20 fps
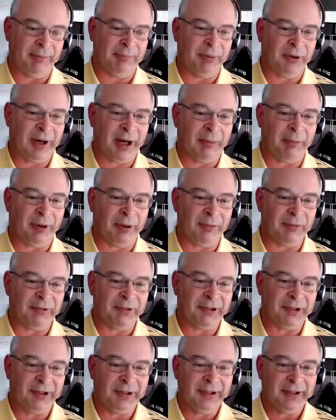definitely take
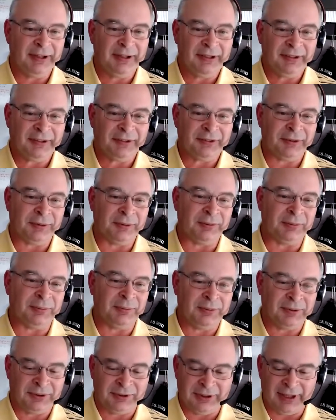a few computer
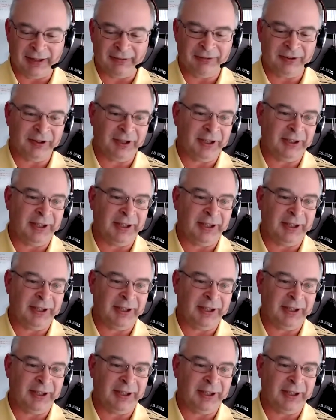courses,